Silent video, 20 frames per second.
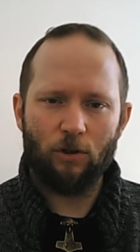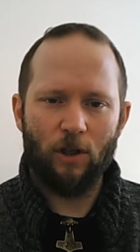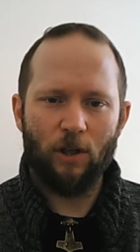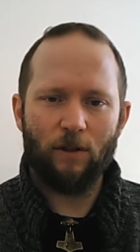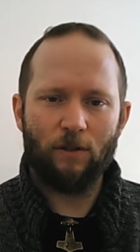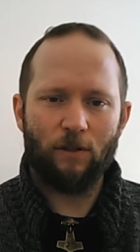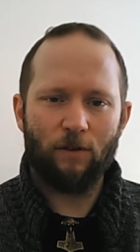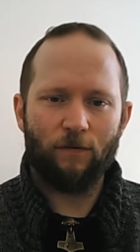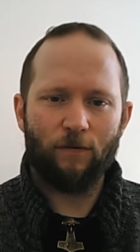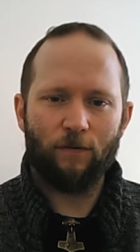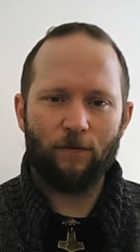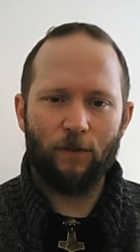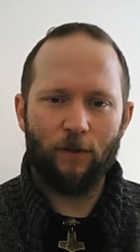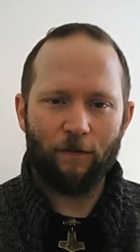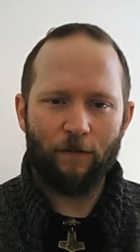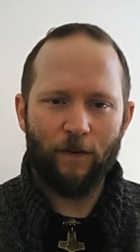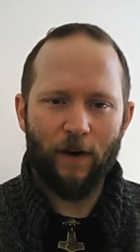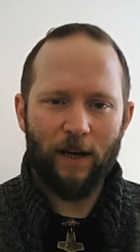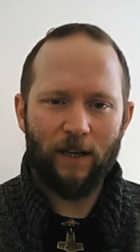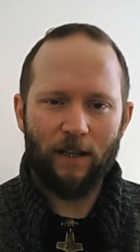the, the, the
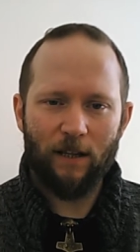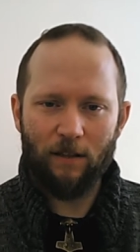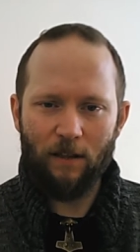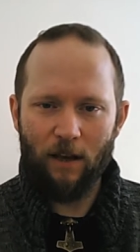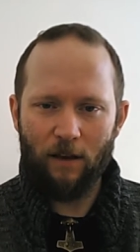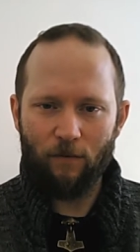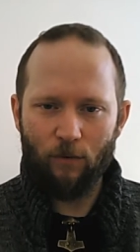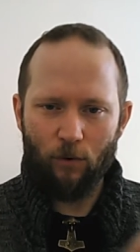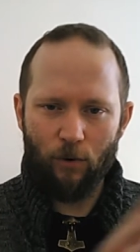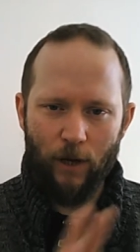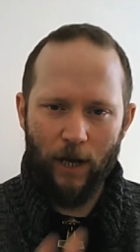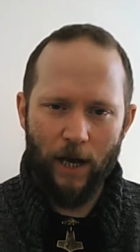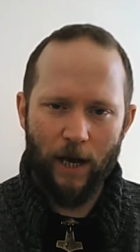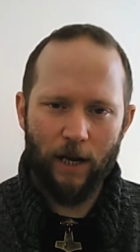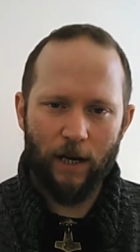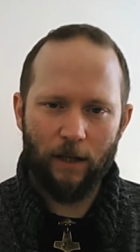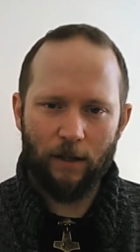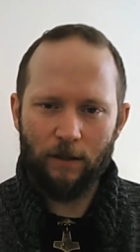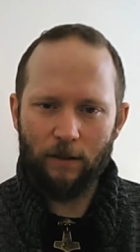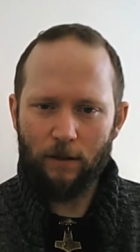fact that they have
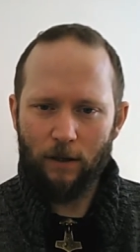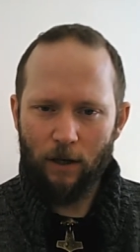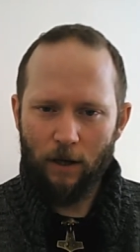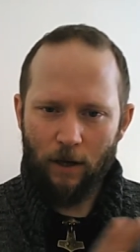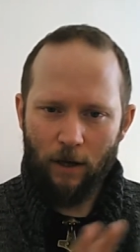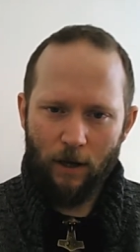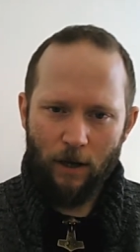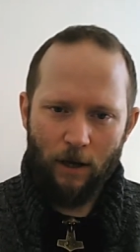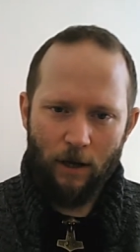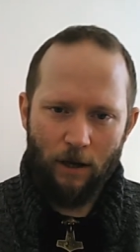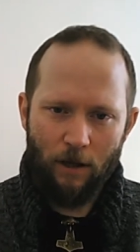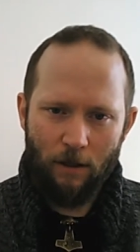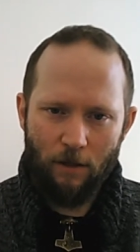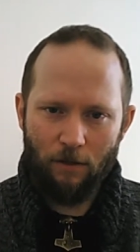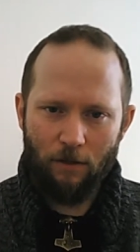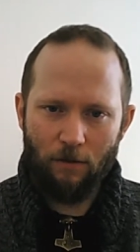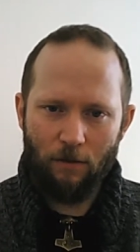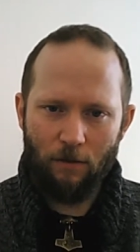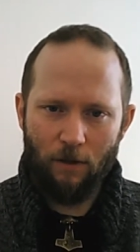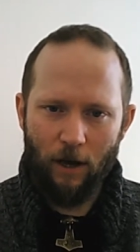created
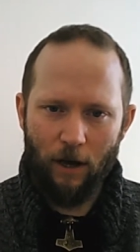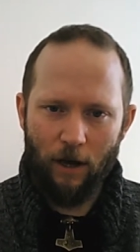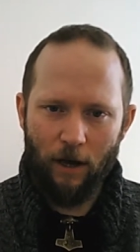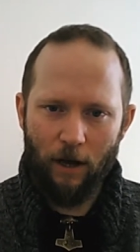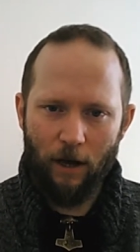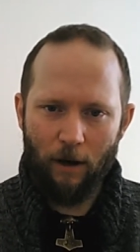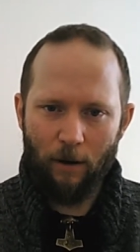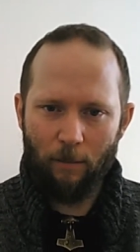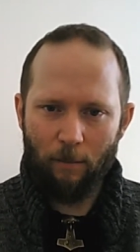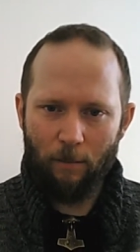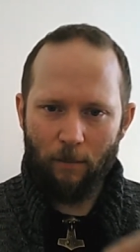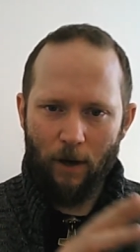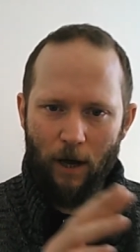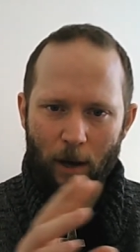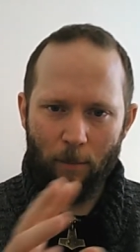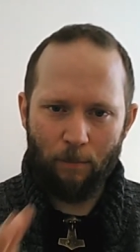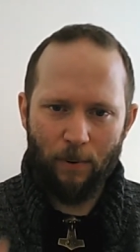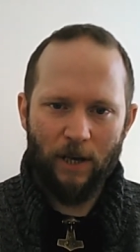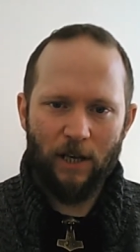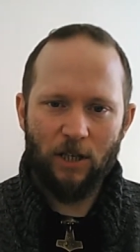uh,
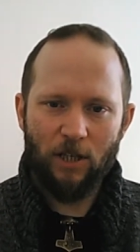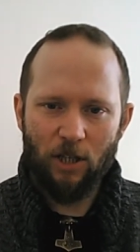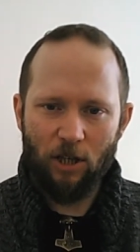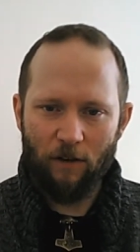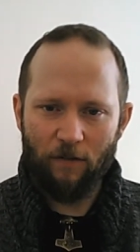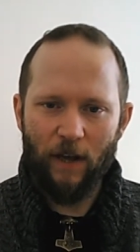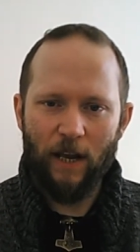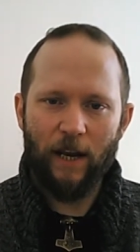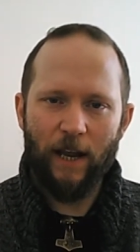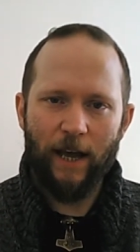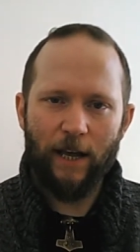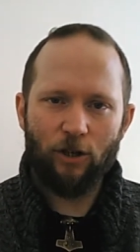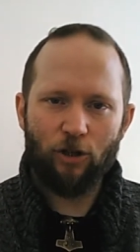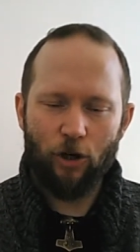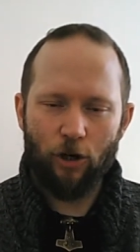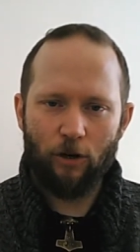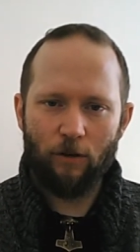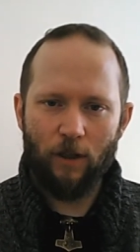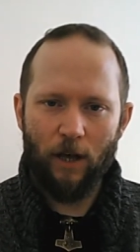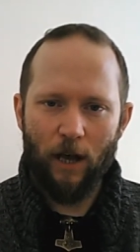a beast of a
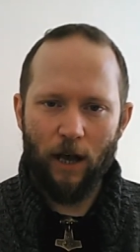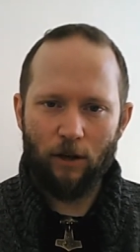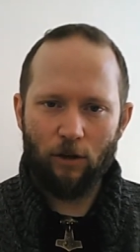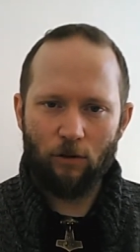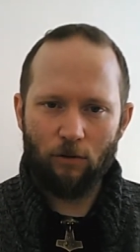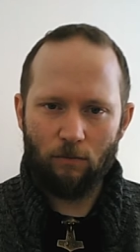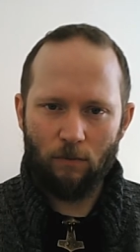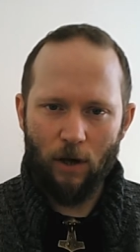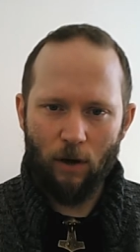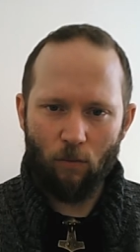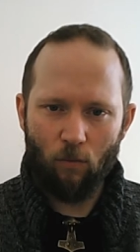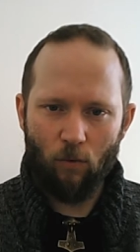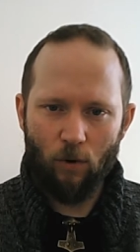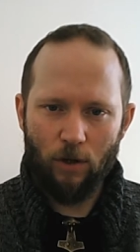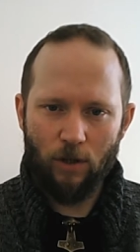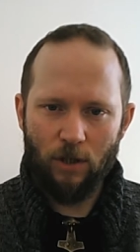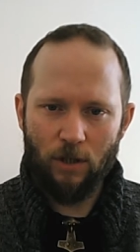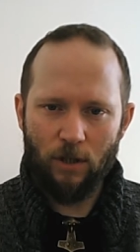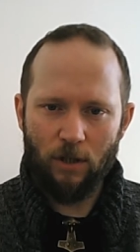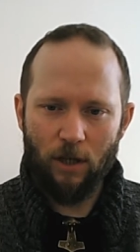nature that that
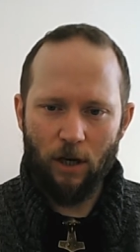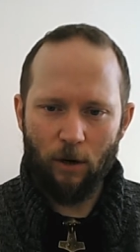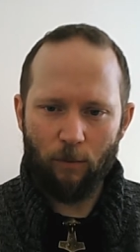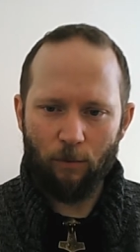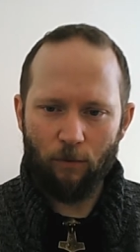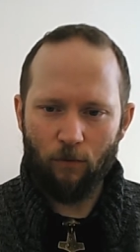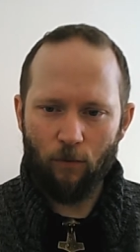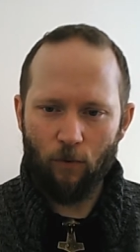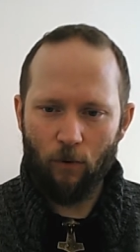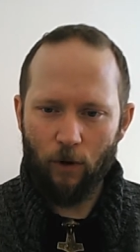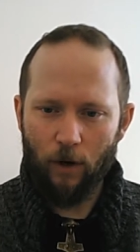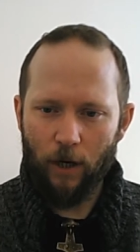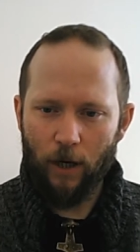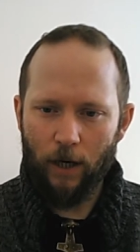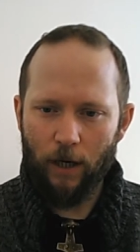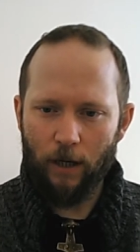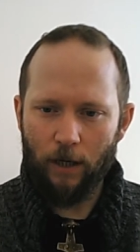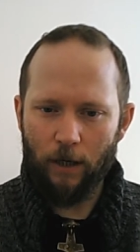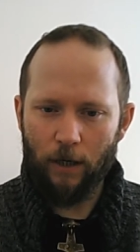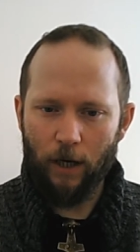wasn't there before
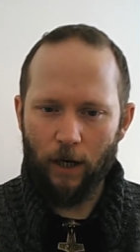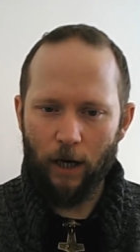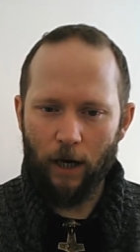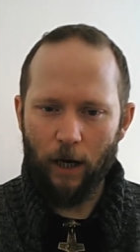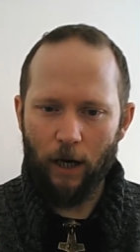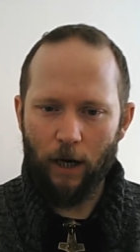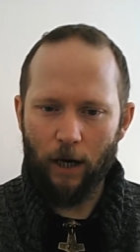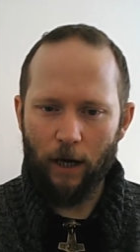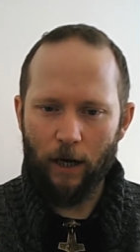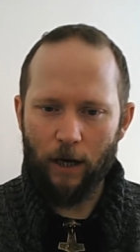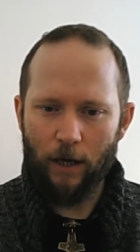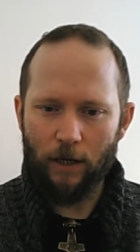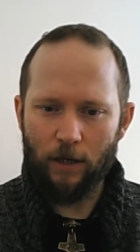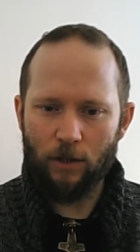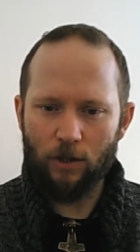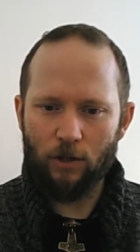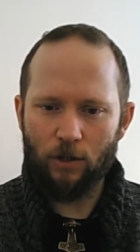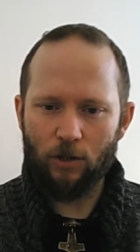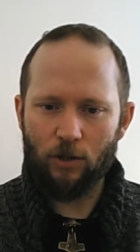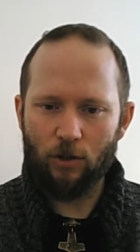and uh,
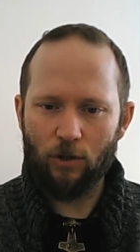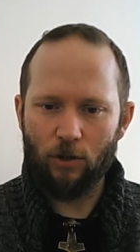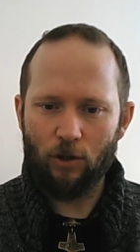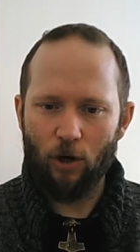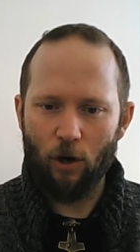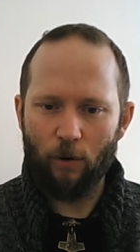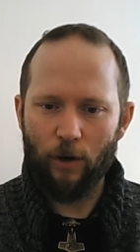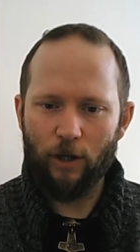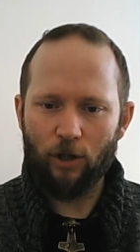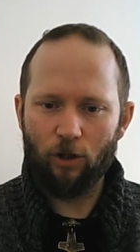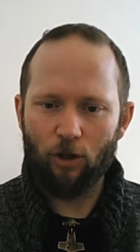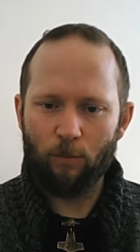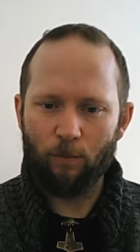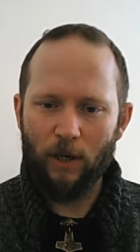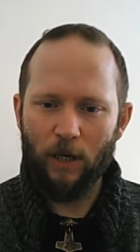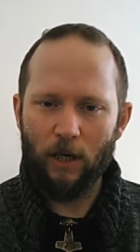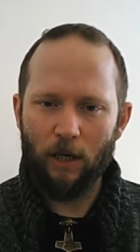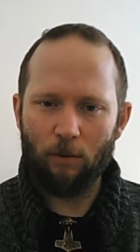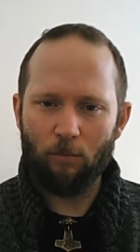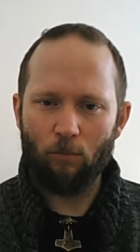is going to
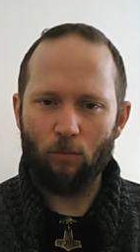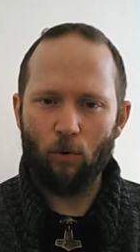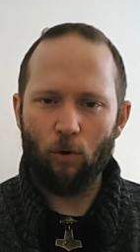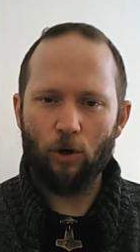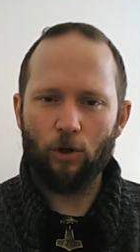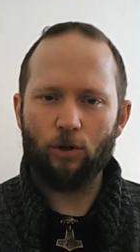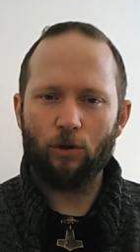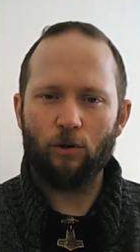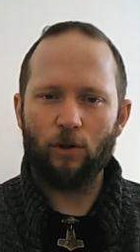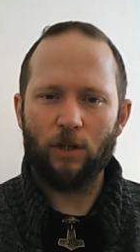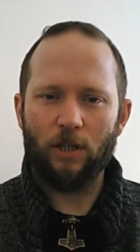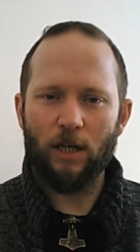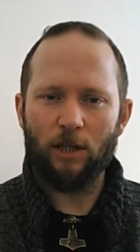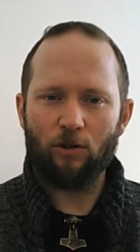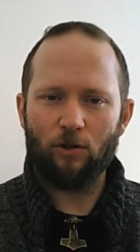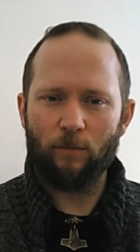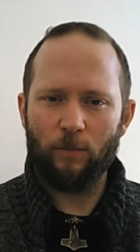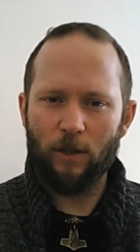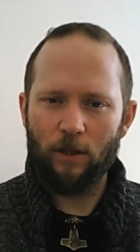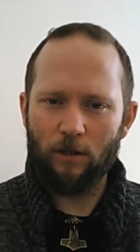be more to the
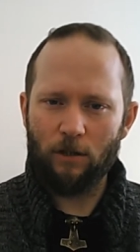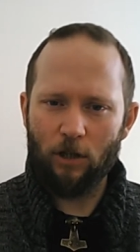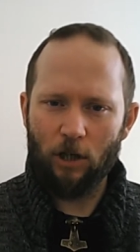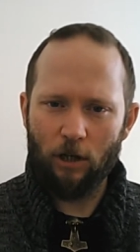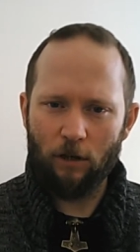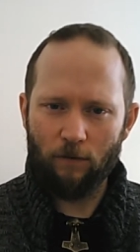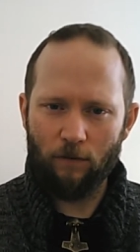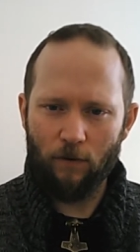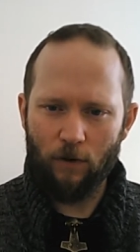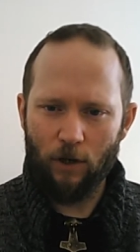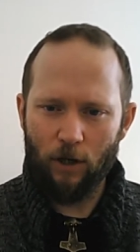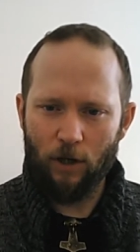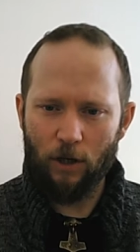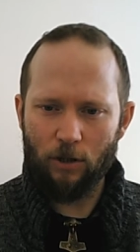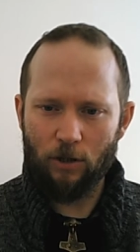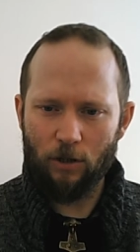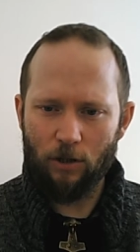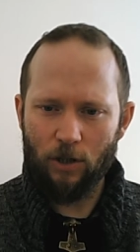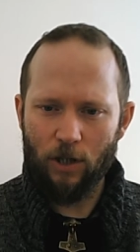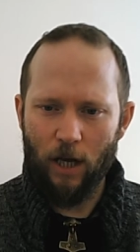detriment of uh,
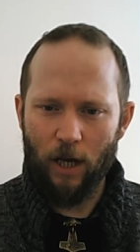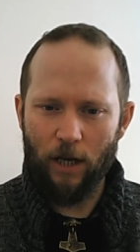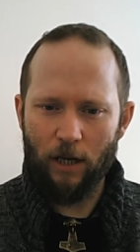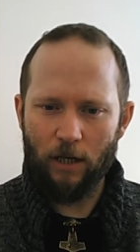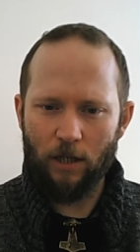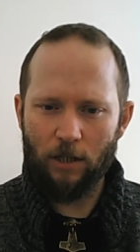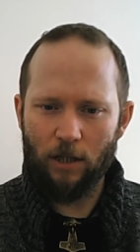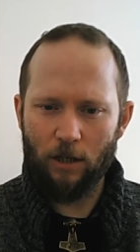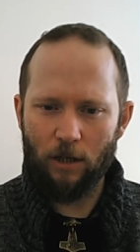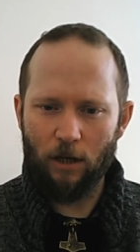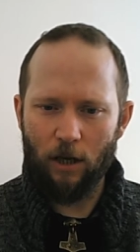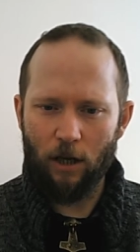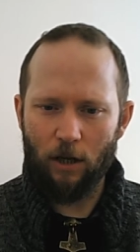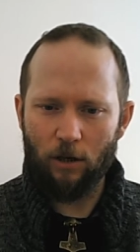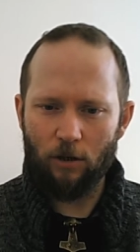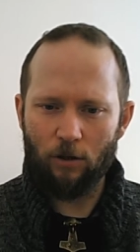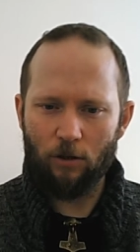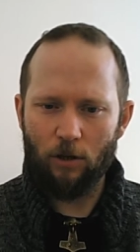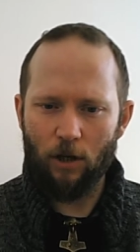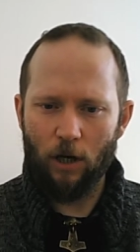societies and
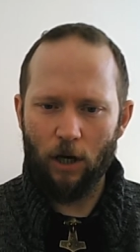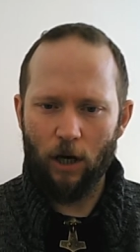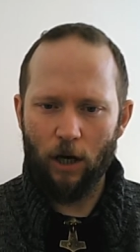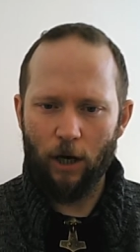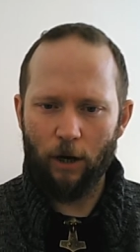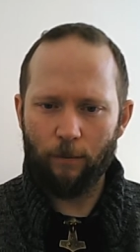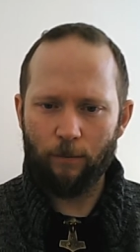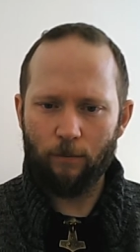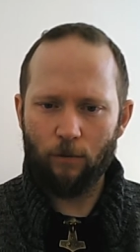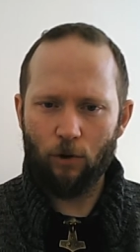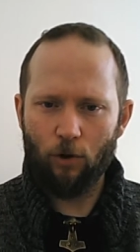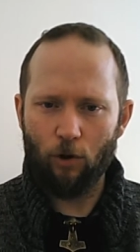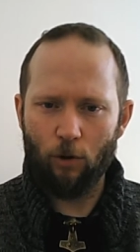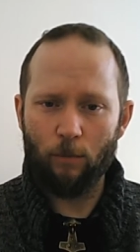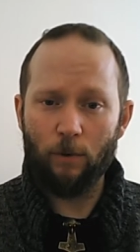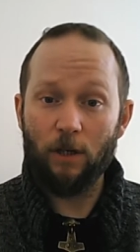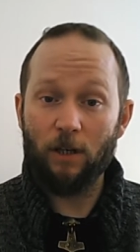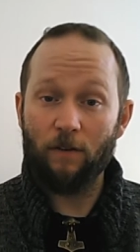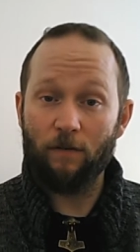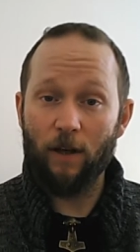and uh,
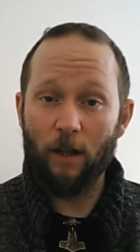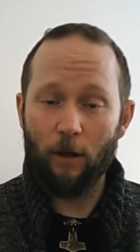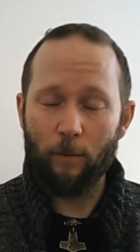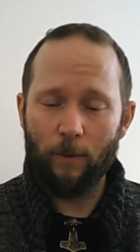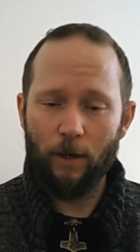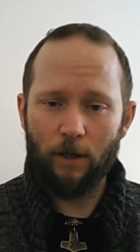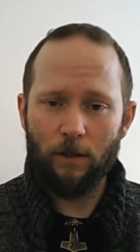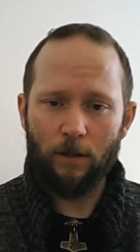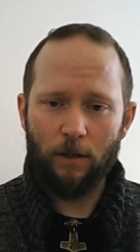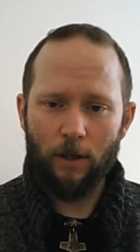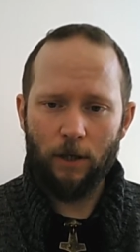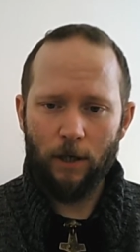human development